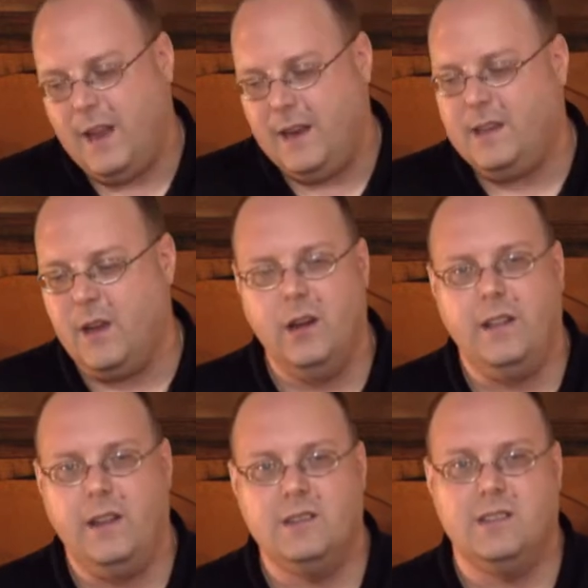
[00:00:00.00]
anything
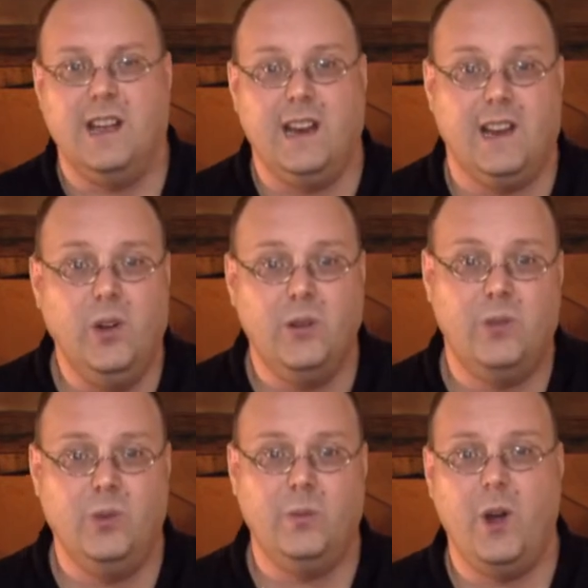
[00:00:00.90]
other than just like, oh,
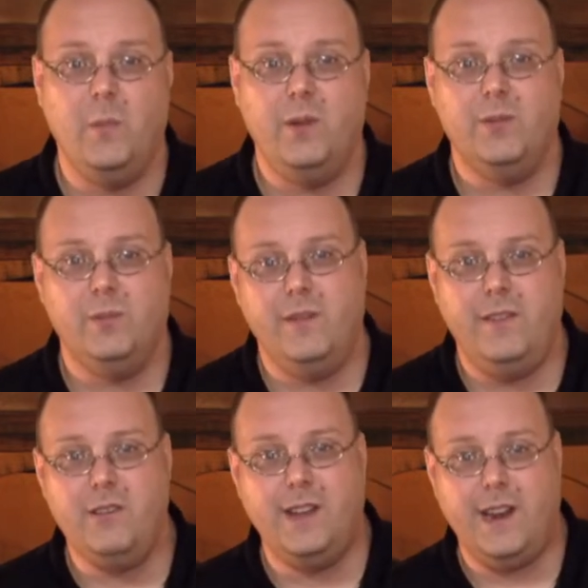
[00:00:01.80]
cool, we hope you
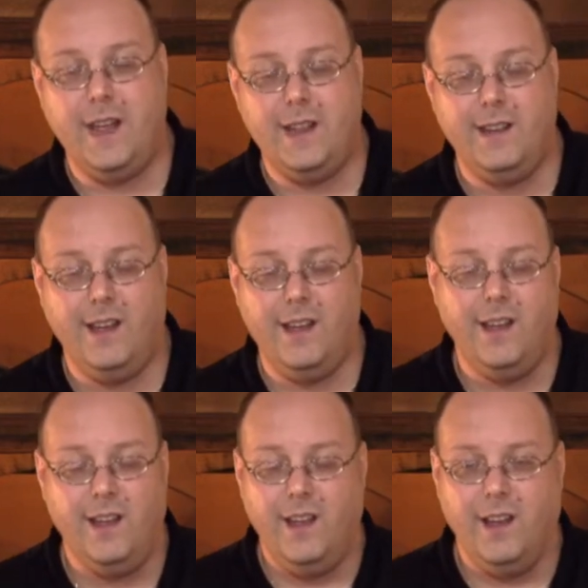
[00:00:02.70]
review it, and
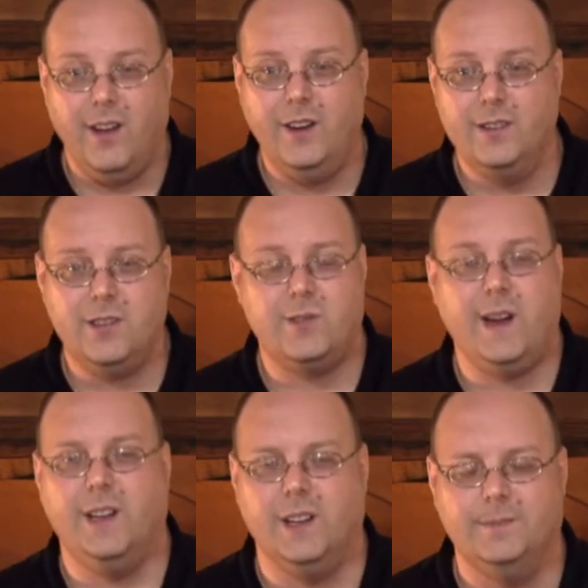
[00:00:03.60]
uh, well, here's the
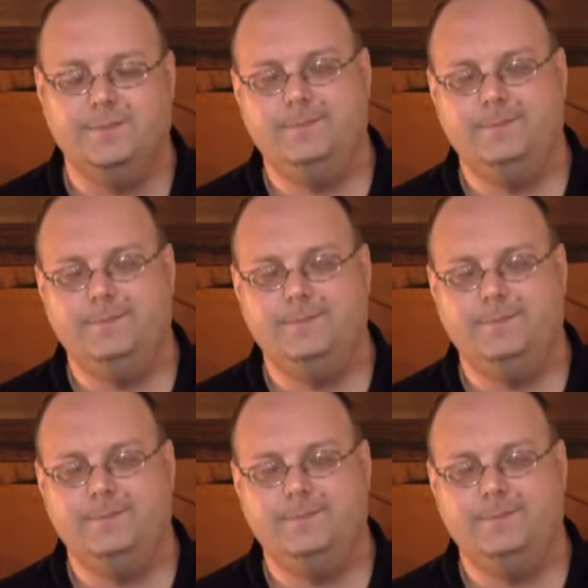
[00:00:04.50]
trailer